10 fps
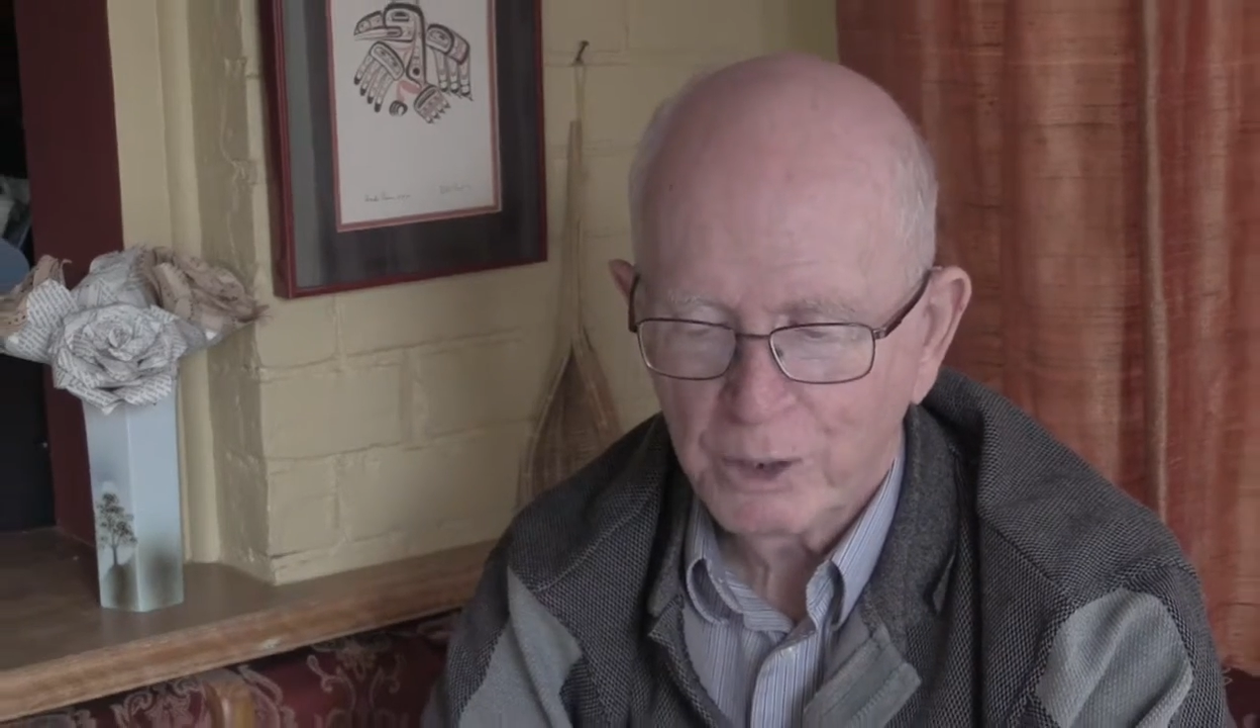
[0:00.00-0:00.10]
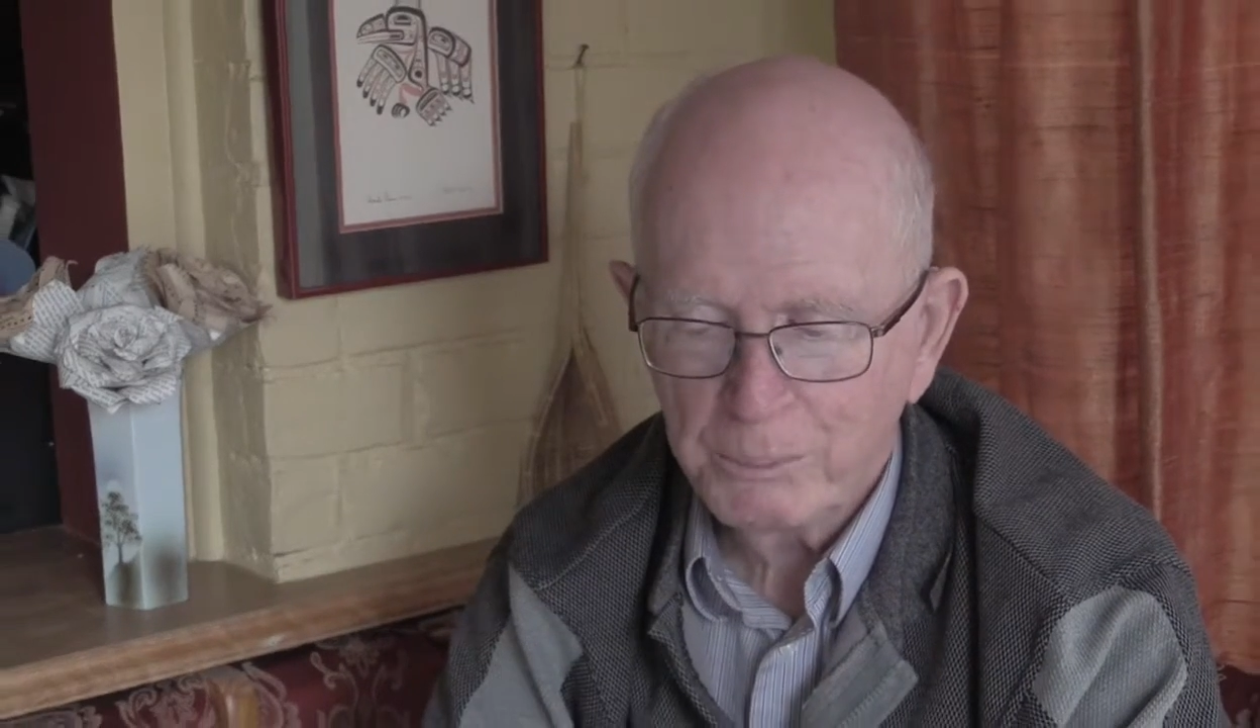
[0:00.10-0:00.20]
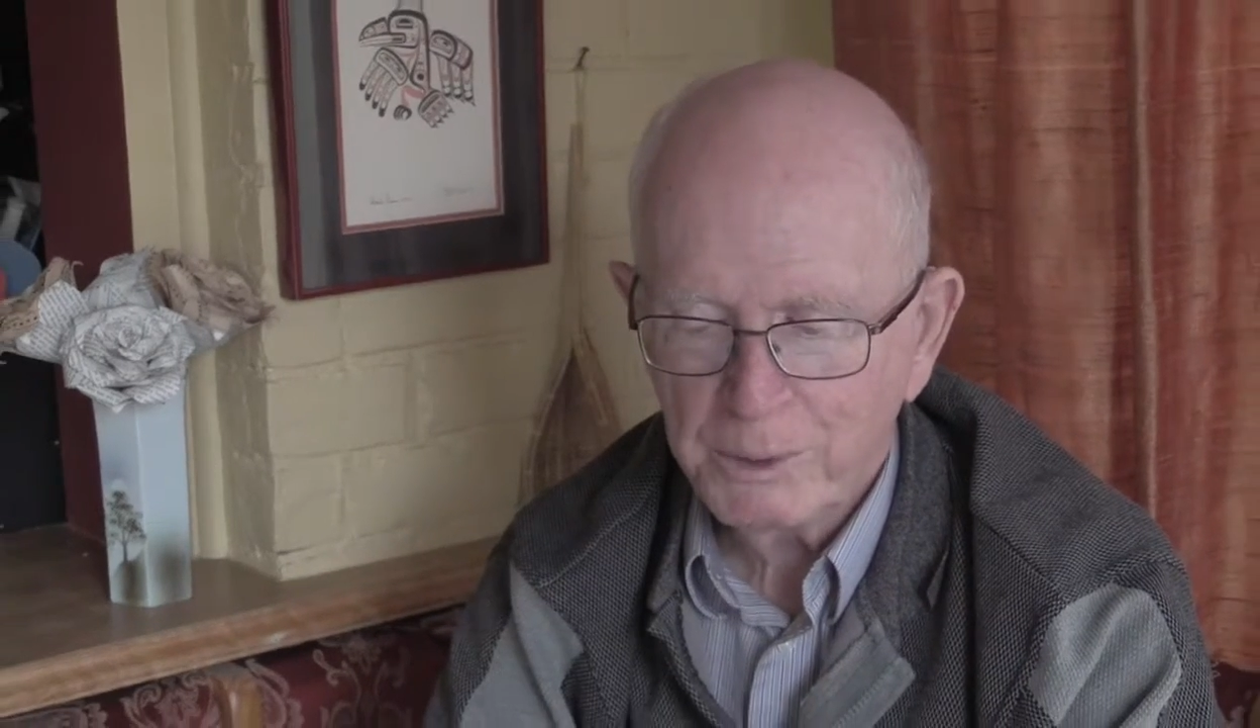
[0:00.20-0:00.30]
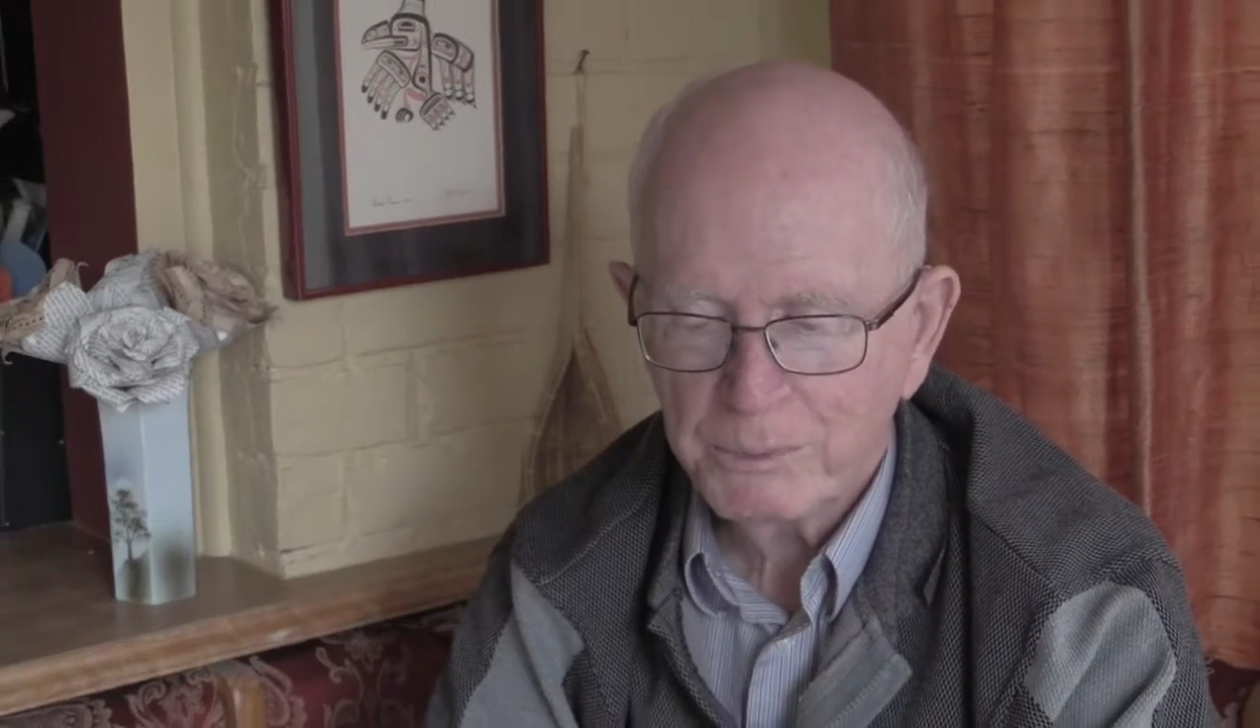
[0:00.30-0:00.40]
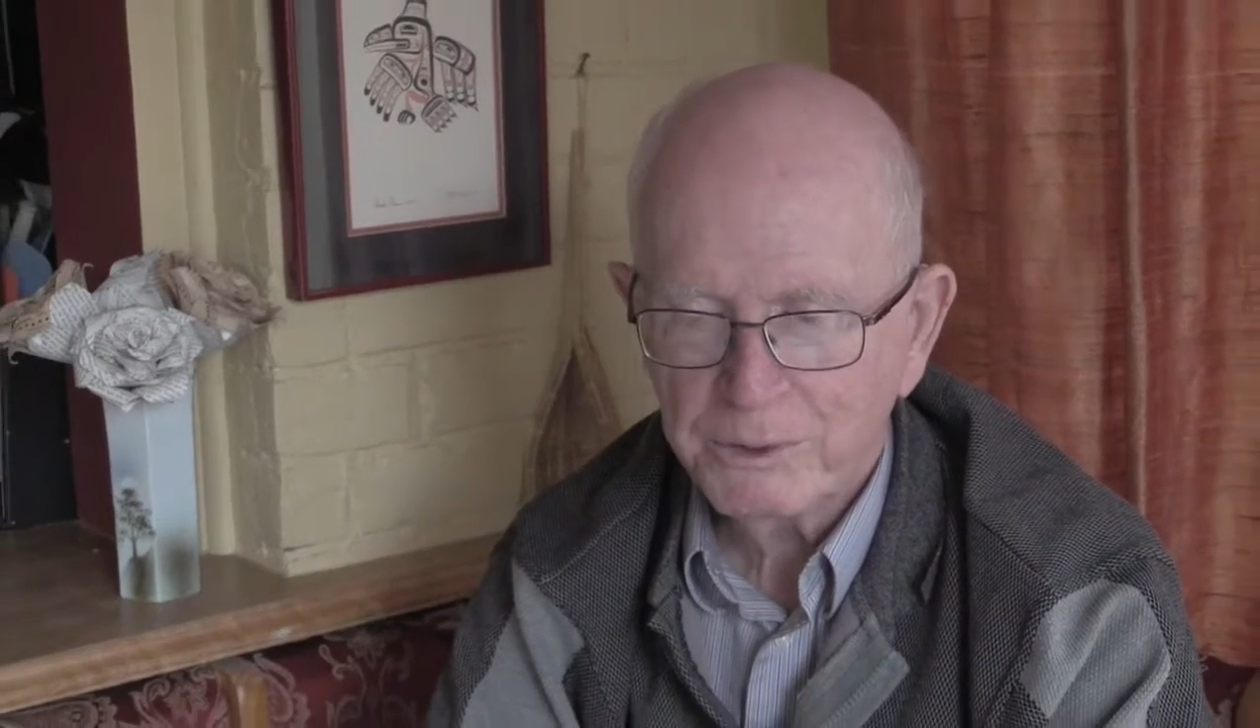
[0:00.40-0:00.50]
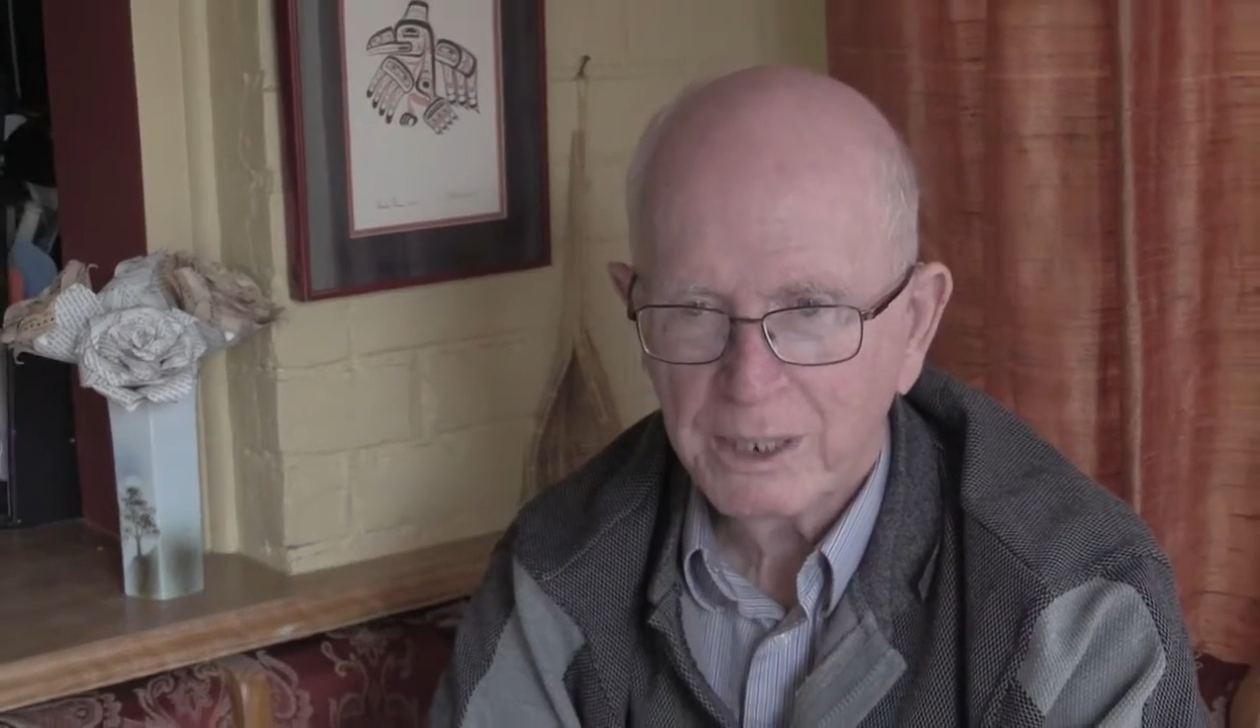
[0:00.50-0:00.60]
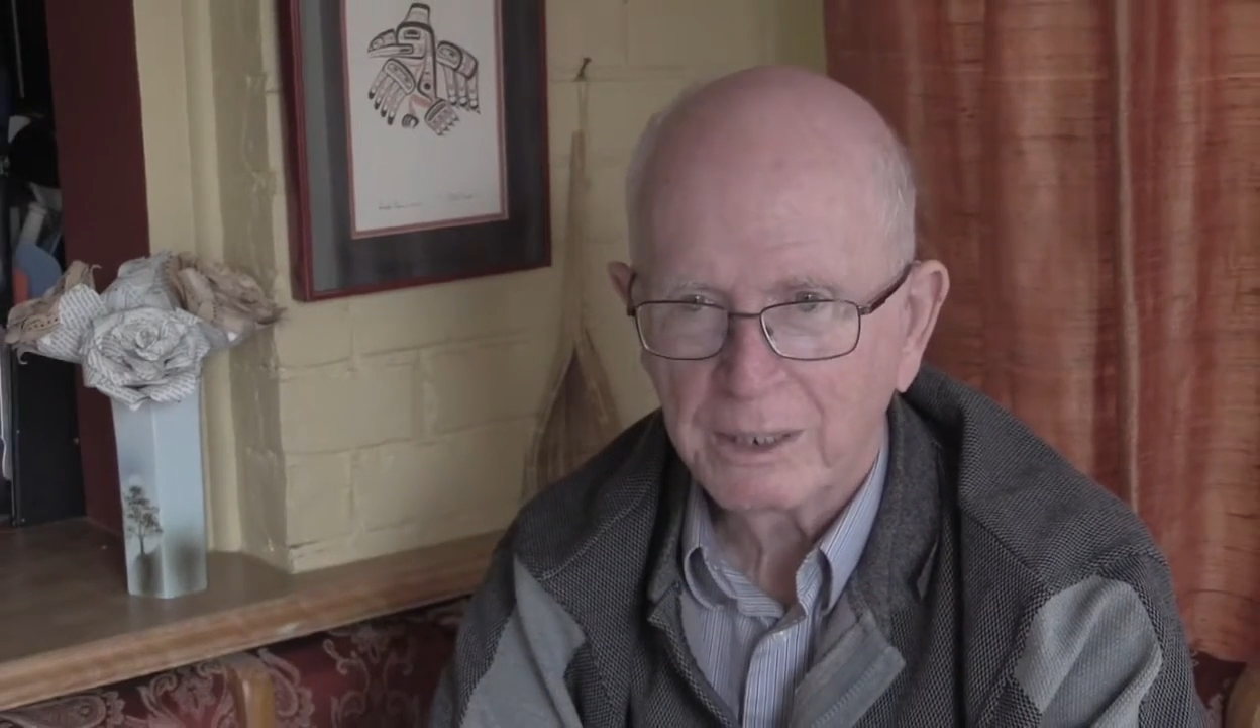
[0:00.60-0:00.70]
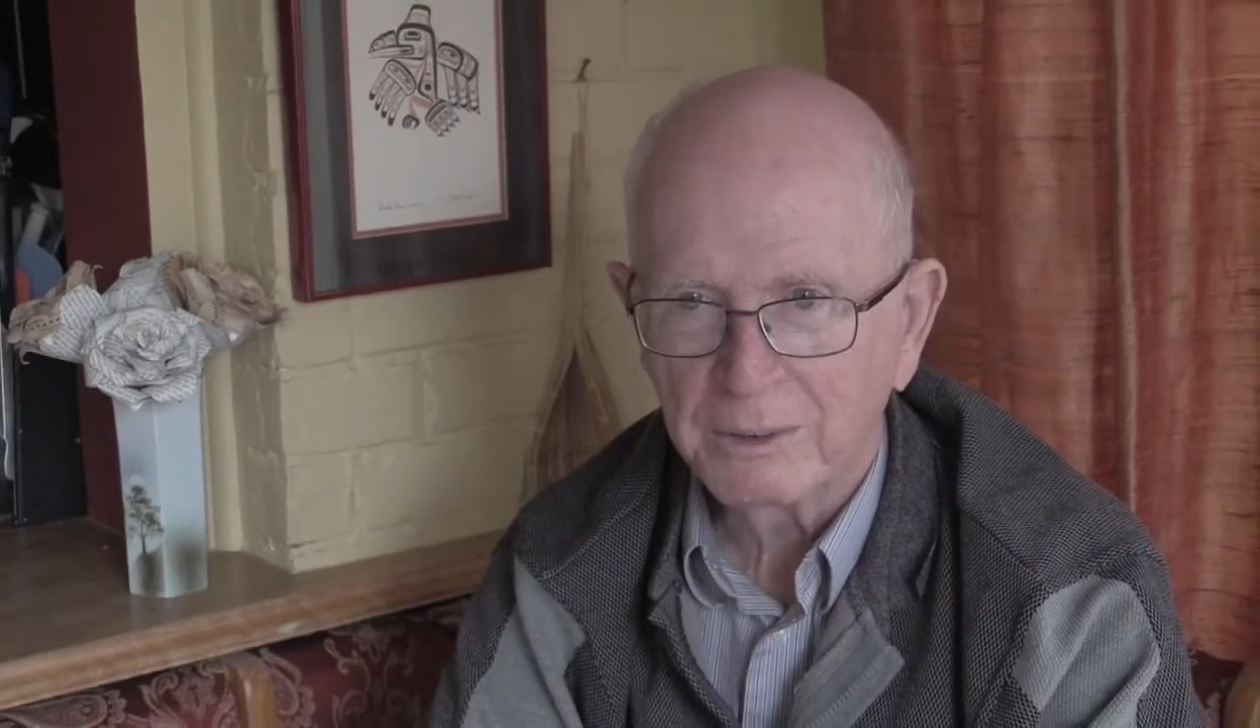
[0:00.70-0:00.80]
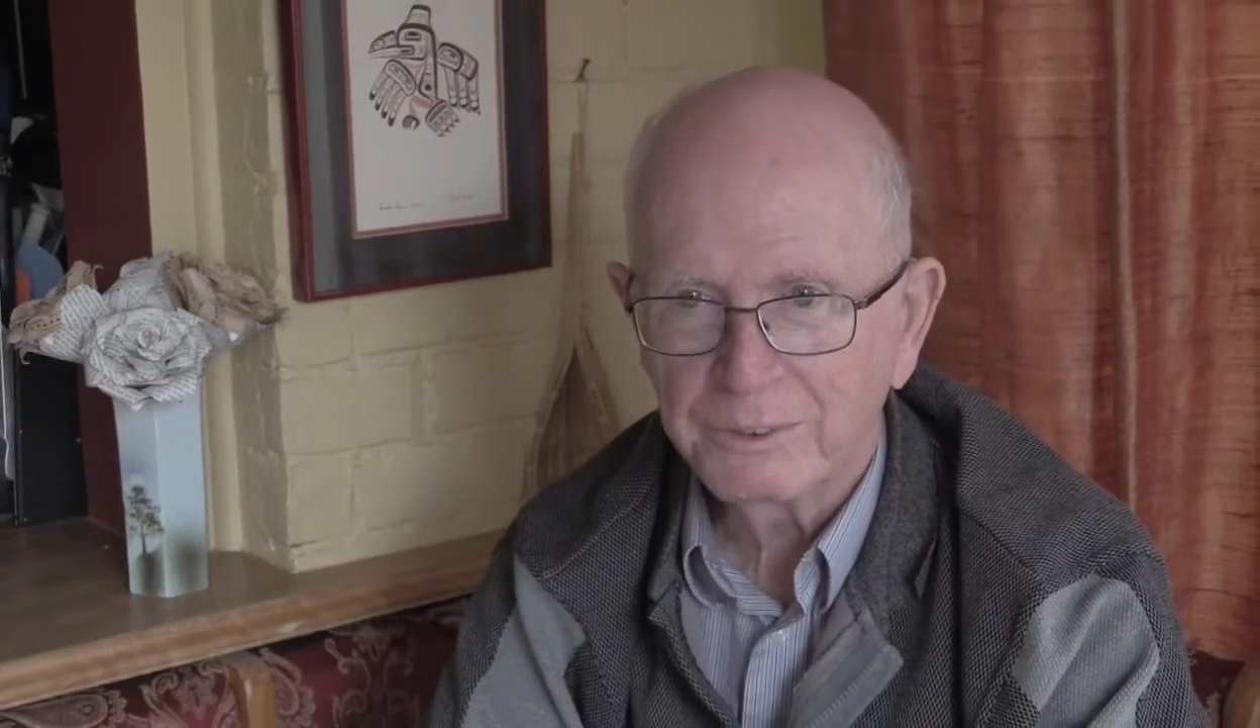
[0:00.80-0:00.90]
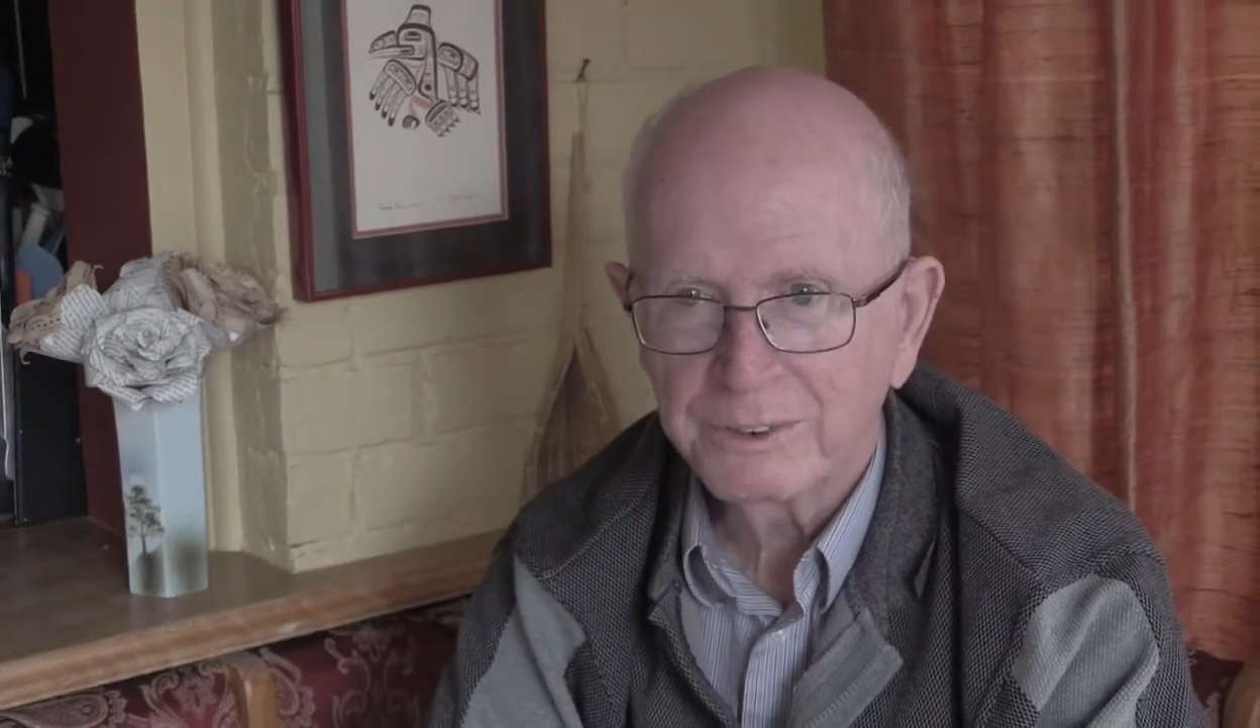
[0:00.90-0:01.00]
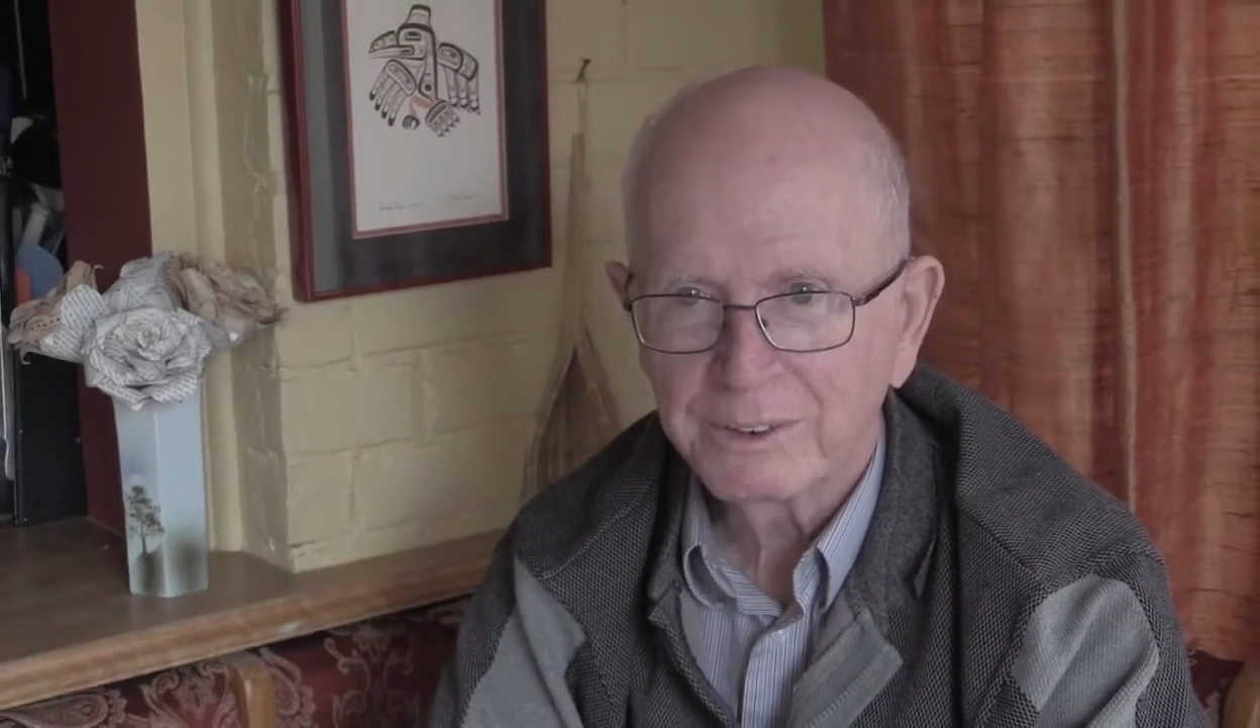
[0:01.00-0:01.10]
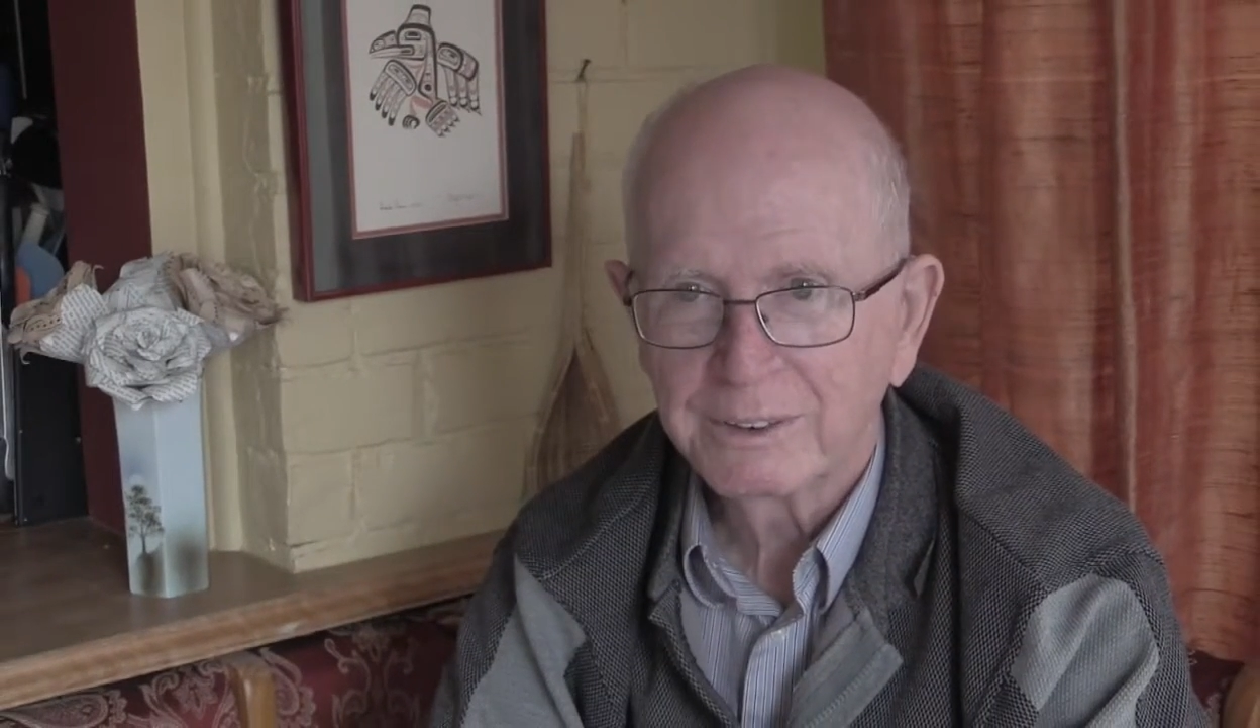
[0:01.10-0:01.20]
themselves